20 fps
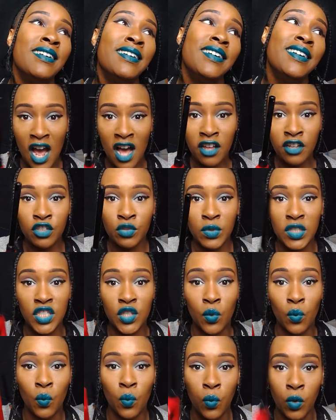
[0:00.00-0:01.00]
college was
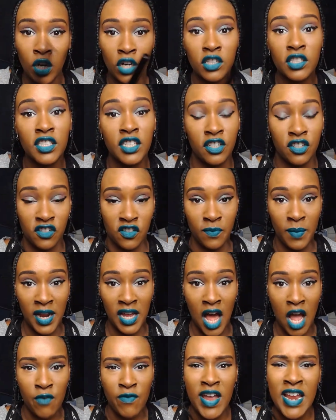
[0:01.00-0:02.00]
the worst years of my life.